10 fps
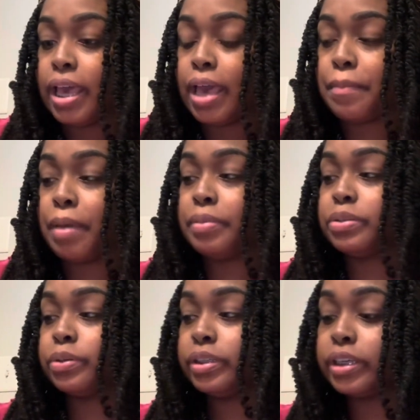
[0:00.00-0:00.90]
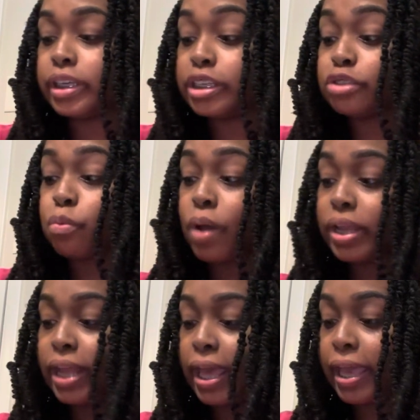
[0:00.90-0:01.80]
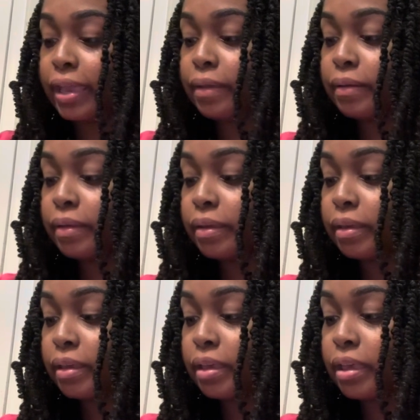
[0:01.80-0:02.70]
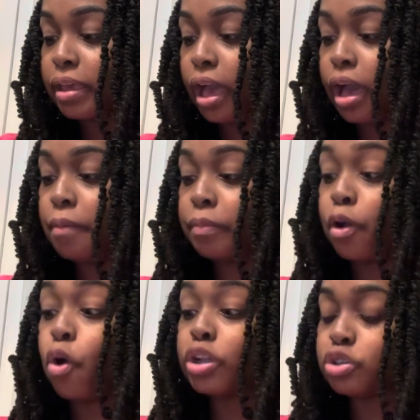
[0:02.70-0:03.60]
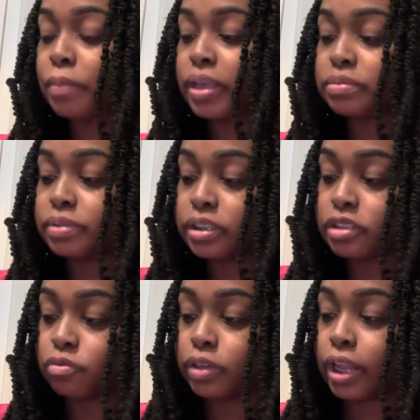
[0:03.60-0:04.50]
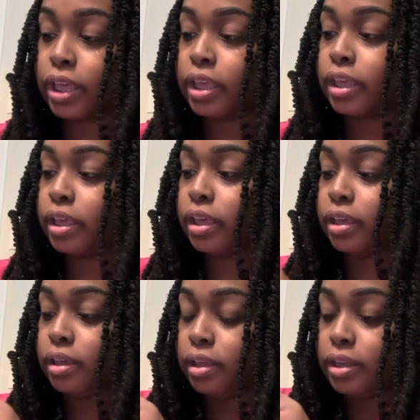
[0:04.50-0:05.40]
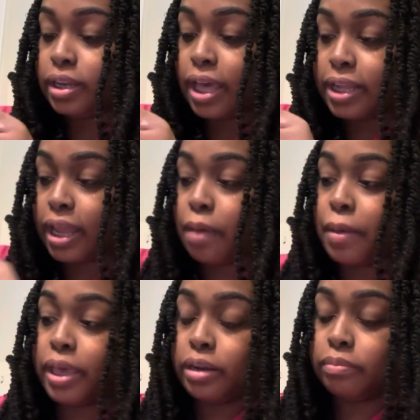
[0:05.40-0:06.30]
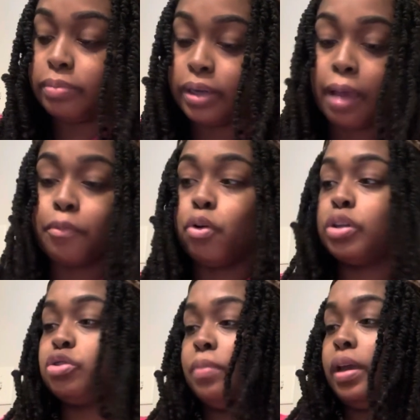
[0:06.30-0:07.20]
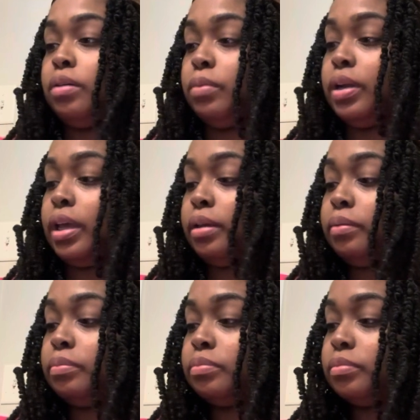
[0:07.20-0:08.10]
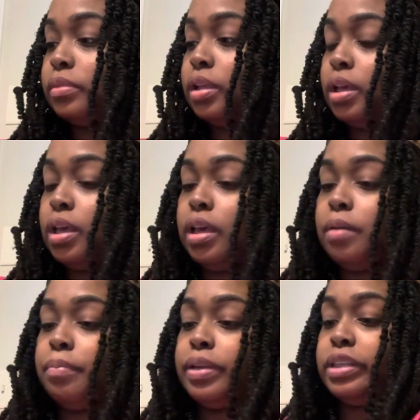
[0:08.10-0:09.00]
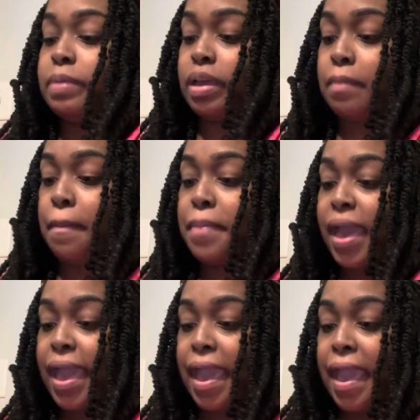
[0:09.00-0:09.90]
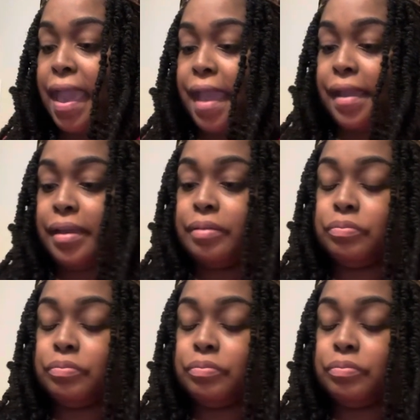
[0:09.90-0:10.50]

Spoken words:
I made me some cookies one day. I'm going to make some cookies one day. Not I made them, but I'm going to make them one day. Put this back in my bag.